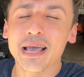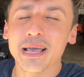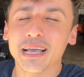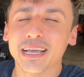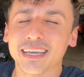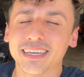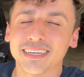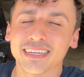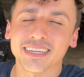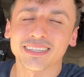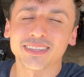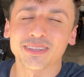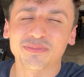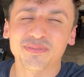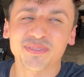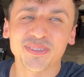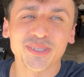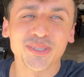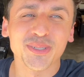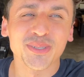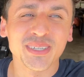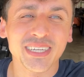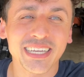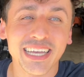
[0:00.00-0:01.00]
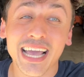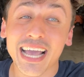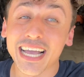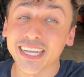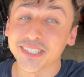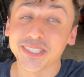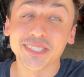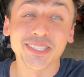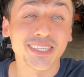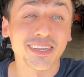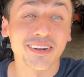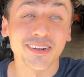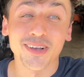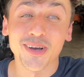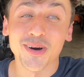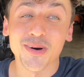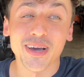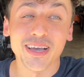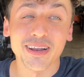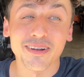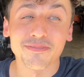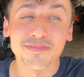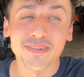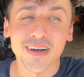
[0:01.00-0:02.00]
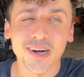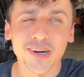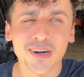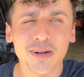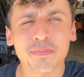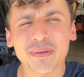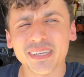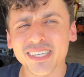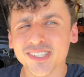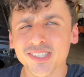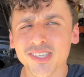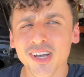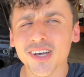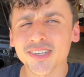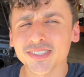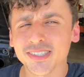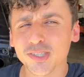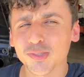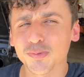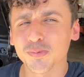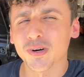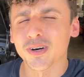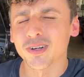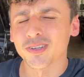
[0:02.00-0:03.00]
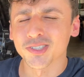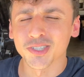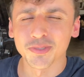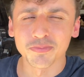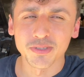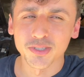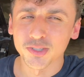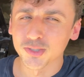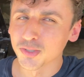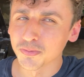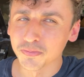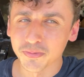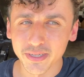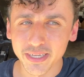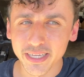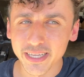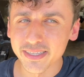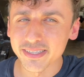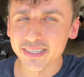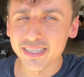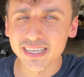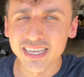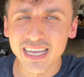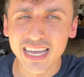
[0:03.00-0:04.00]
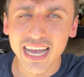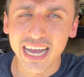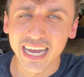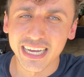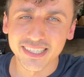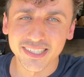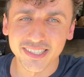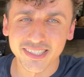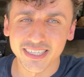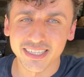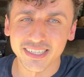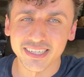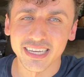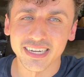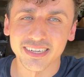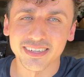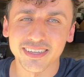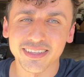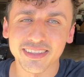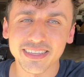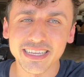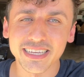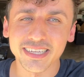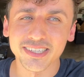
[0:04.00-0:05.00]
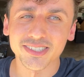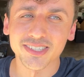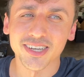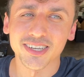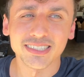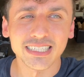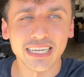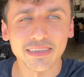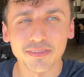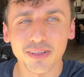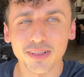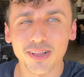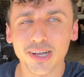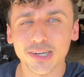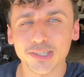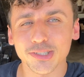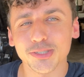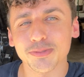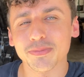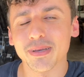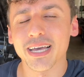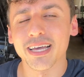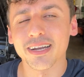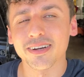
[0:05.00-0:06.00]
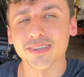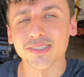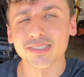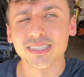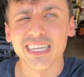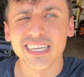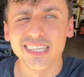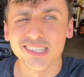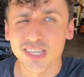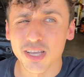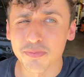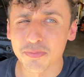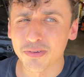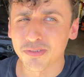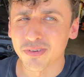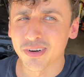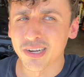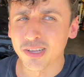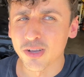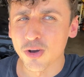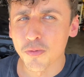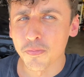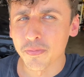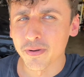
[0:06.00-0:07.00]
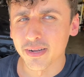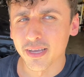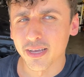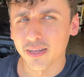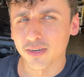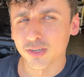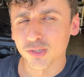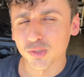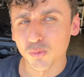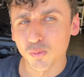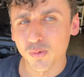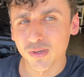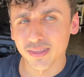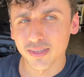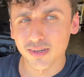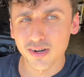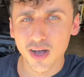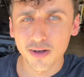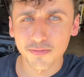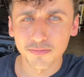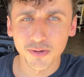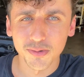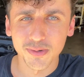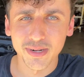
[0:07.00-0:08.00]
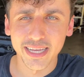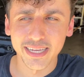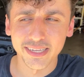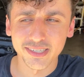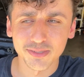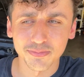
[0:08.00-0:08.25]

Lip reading: connect the fuel, and she's gonna go ahead and fire up. Exhaust as well should be super easy. I just connect the exhaust. I have the long tube headers. It's gonna be running open headers with an off-road X